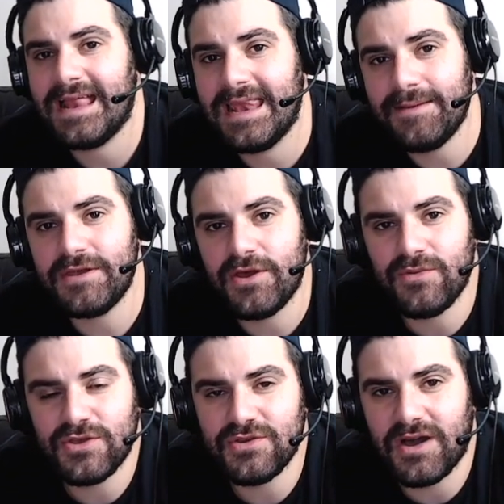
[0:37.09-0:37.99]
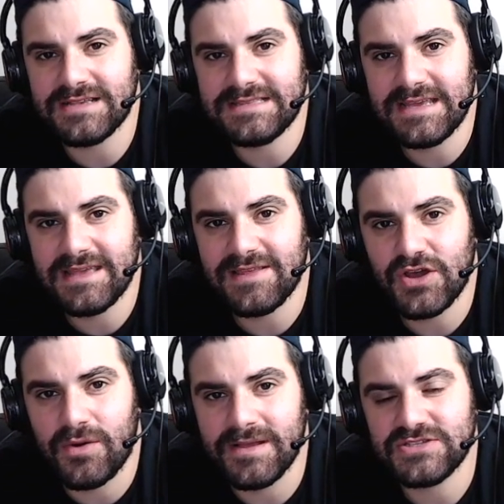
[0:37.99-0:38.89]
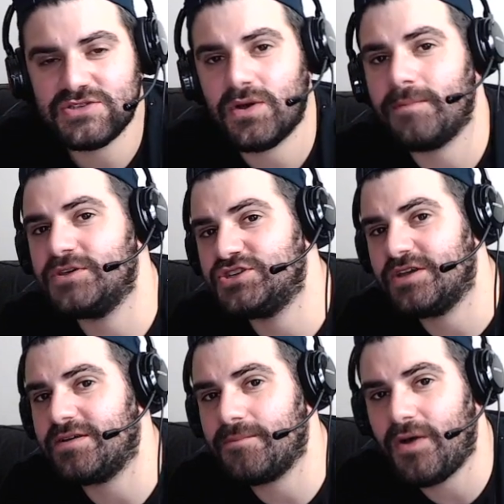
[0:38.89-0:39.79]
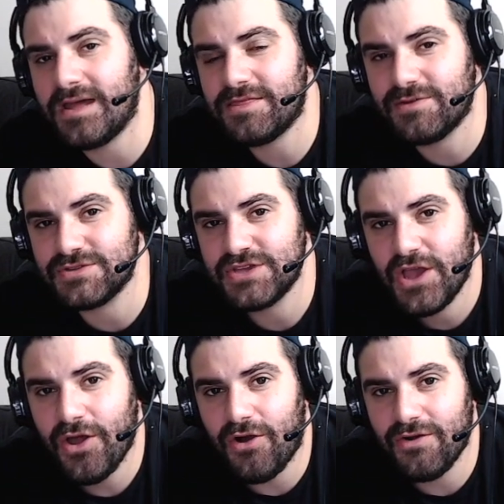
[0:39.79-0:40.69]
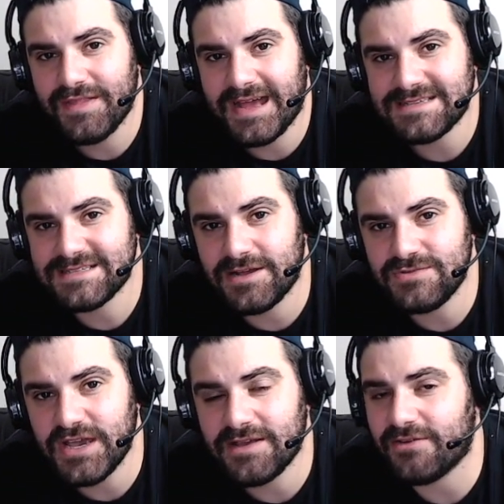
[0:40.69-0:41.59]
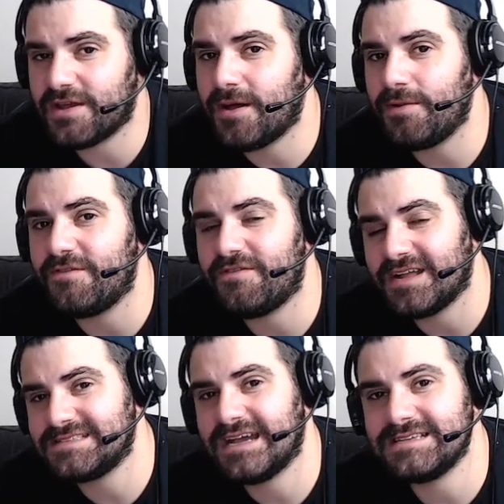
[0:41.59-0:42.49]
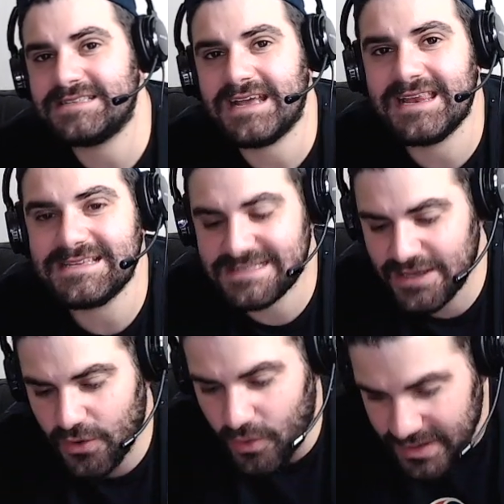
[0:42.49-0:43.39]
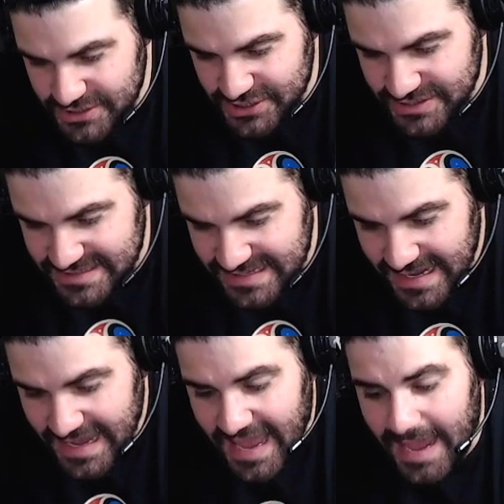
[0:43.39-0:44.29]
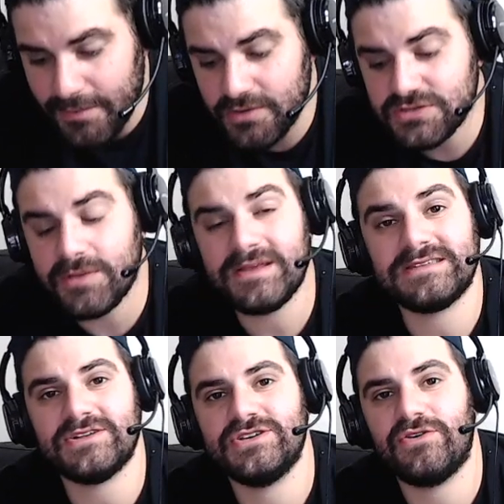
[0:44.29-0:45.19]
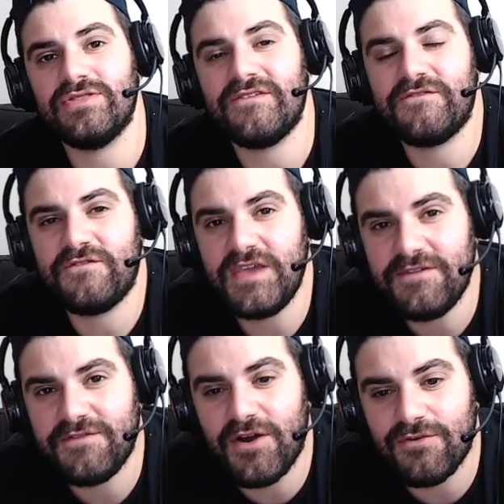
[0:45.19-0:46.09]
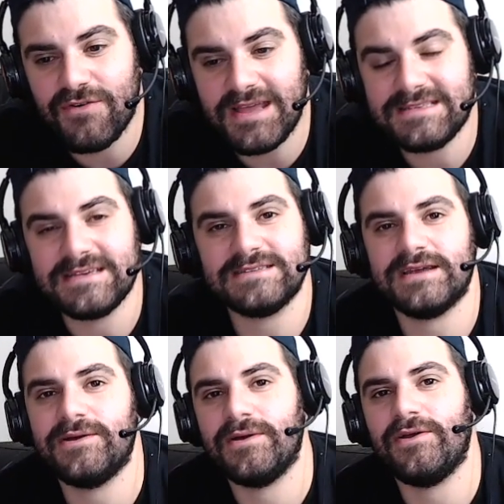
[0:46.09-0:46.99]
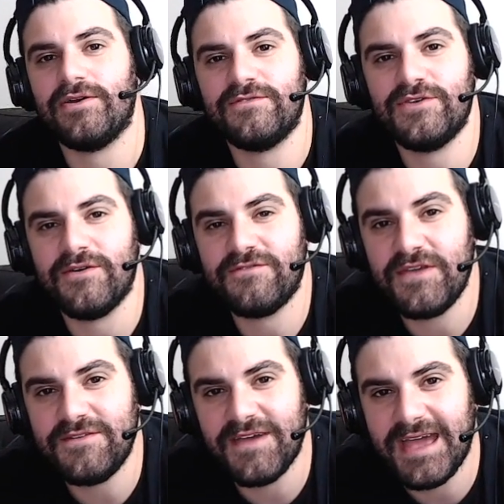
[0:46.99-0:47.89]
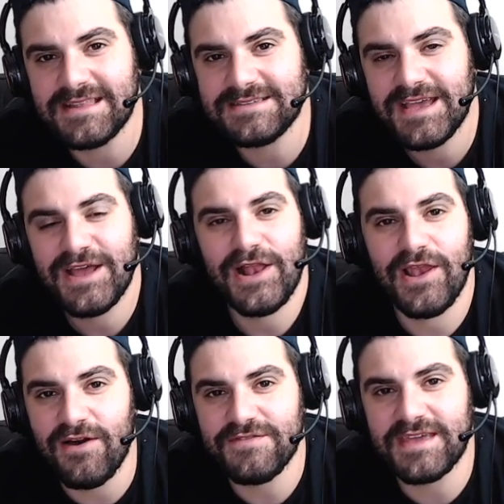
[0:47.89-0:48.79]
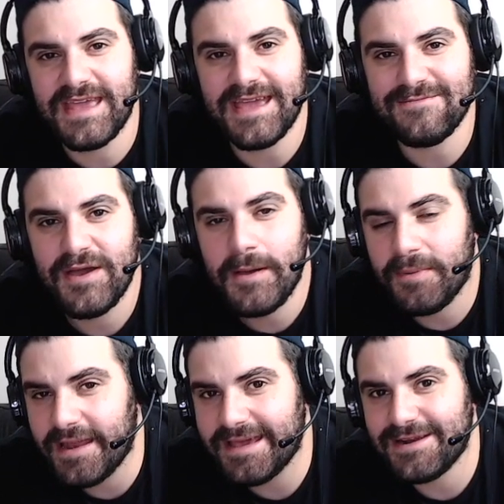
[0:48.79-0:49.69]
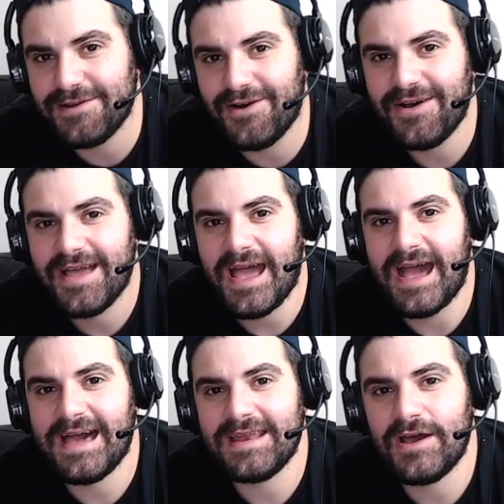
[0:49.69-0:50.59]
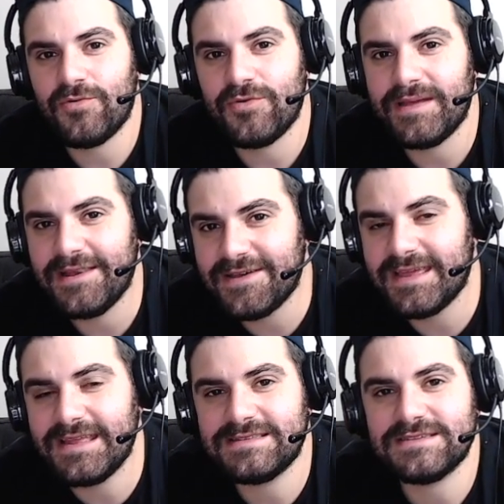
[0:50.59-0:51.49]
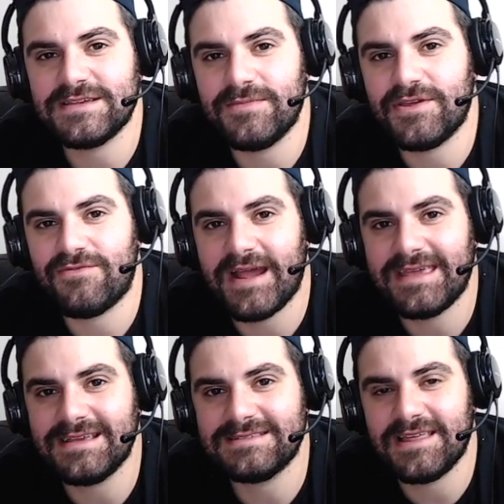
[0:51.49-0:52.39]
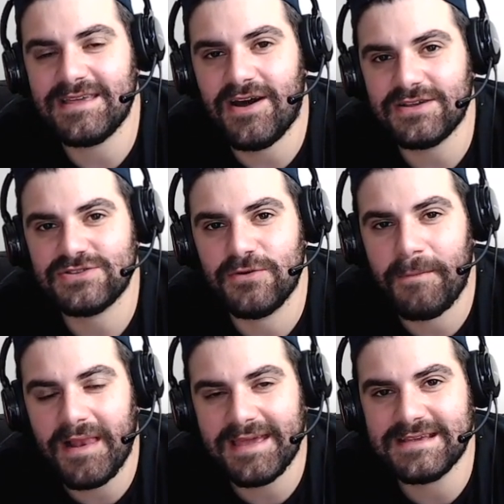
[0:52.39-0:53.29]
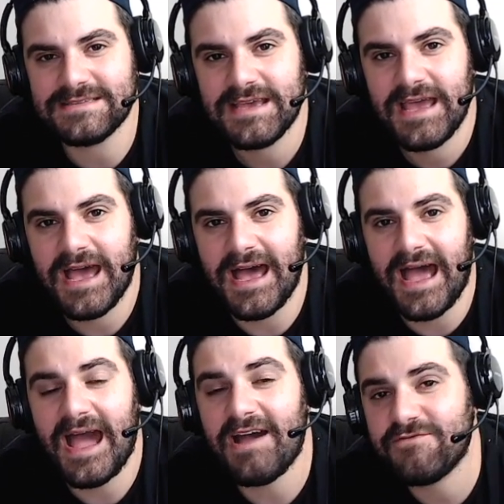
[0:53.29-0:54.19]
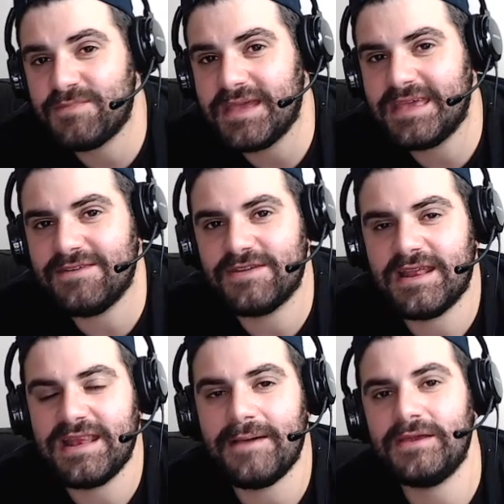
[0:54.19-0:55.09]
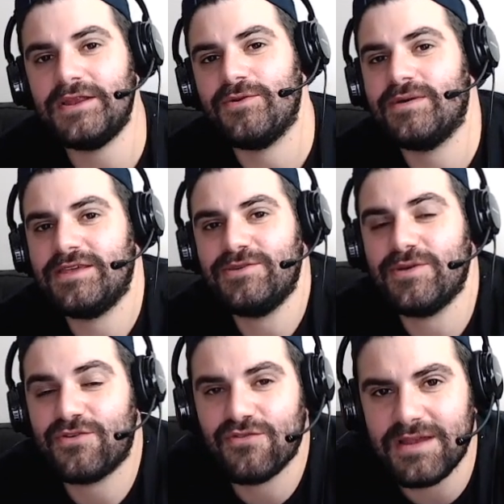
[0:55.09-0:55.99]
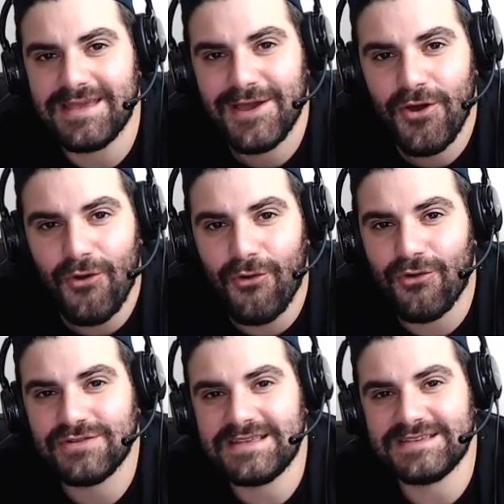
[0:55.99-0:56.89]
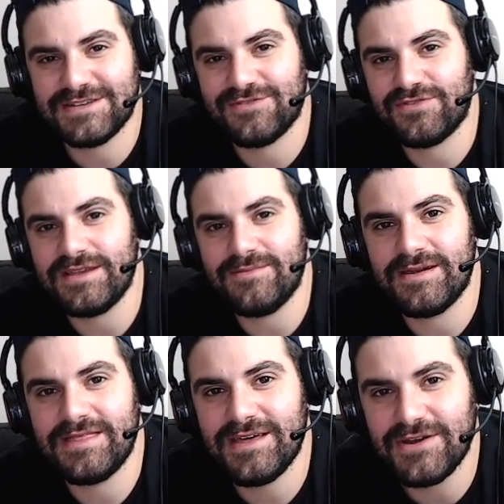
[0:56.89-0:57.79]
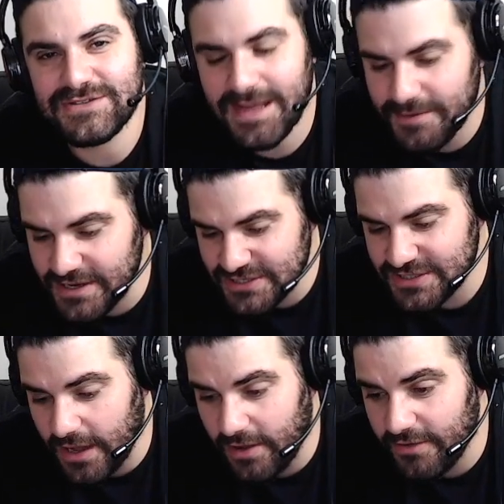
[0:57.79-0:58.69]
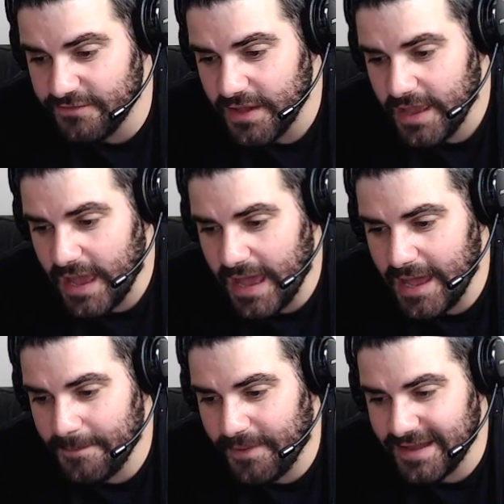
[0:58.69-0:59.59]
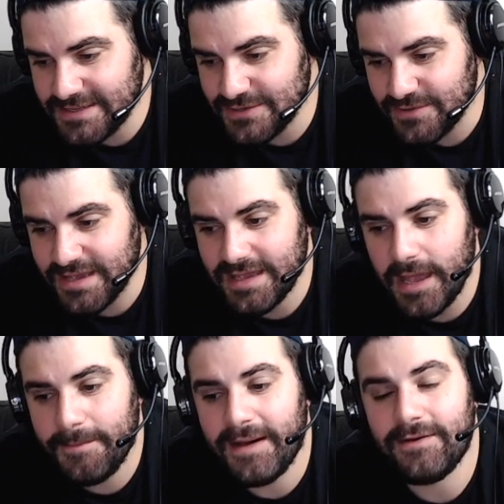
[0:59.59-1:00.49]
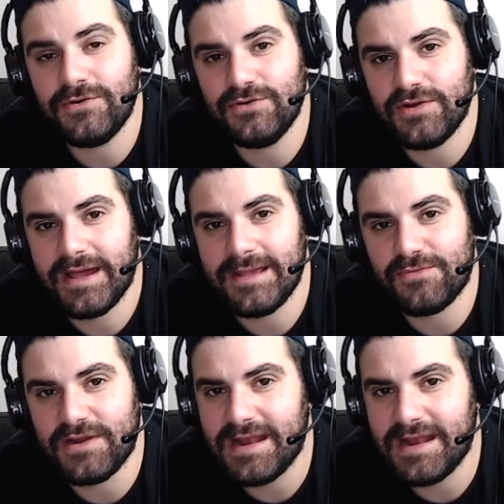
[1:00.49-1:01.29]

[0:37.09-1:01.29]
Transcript: Let me know what you guys think in the comments, too. I'll be sharing my thoughts on that subject. Got a couple of fantastic listener questions, and we'll also be touching on the FIFA ratings. I know a lot of you are FIFA heads, love the game, play it a lot, and uh, we'll be looking into some of the rankings that the Arsenal players uh, have been given. And let me know whether you agree or disagree with those. Now, I'm going to start off uh, by talking about Unai Emery.